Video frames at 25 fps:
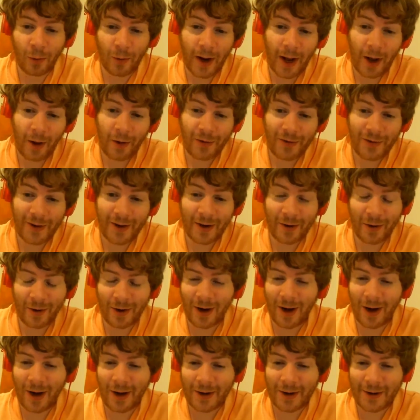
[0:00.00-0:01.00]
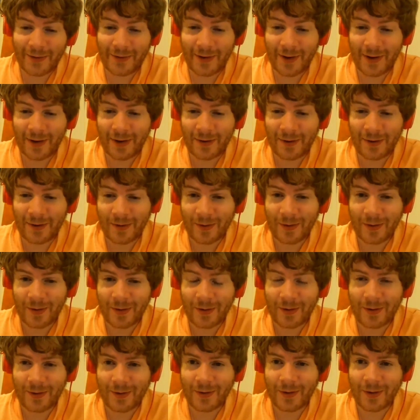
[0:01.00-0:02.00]
arousing or hot is in
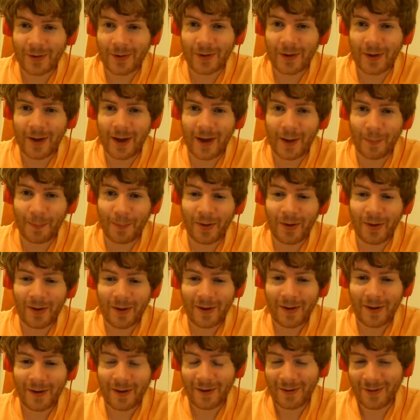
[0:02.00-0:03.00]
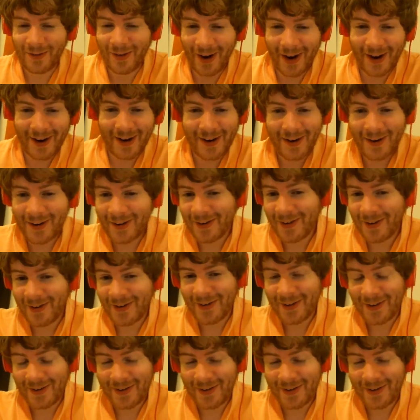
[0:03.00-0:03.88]
hip, right?